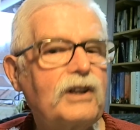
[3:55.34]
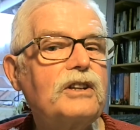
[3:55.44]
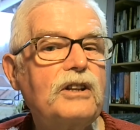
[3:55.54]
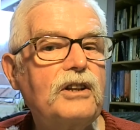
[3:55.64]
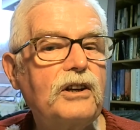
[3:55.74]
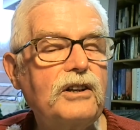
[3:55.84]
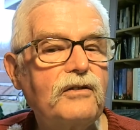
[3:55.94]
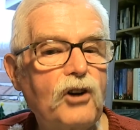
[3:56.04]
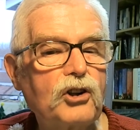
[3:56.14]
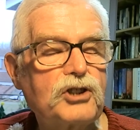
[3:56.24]
that
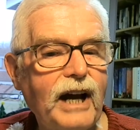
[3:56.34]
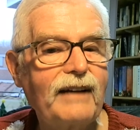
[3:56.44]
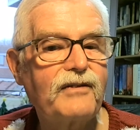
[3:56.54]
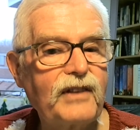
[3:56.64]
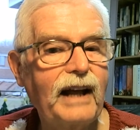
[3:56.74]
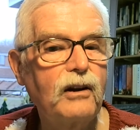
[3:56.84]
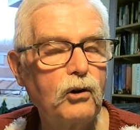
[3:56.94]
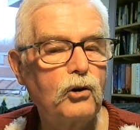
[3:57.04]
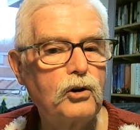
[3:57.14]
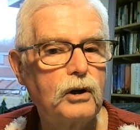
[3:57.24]
you've got to have
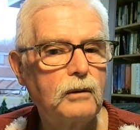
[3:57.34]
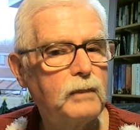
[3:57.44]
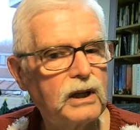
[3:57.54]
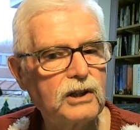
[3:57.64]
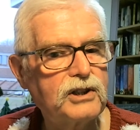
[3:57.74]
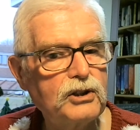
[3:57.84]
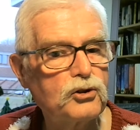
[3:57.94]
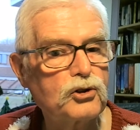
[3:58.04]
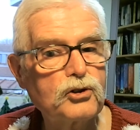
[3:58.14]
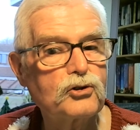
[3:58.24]
that luck, because
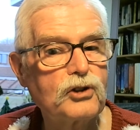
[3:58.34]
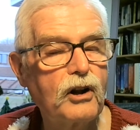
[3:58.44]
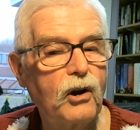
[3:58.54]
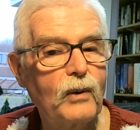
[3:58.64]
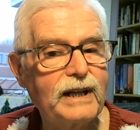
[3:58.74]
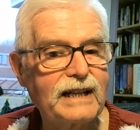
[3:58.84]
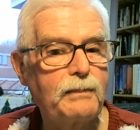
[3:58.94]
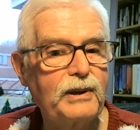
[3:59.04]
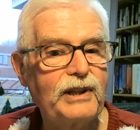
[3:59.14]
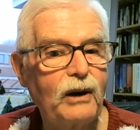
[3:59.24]
it just doesn't always
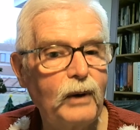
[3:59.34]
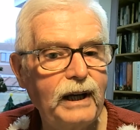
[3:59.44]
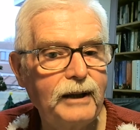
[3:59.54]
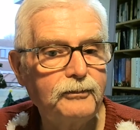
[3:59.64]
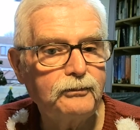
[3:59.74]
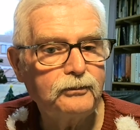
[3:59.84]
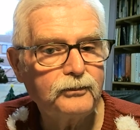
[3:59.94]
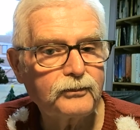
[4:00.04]
happen that way.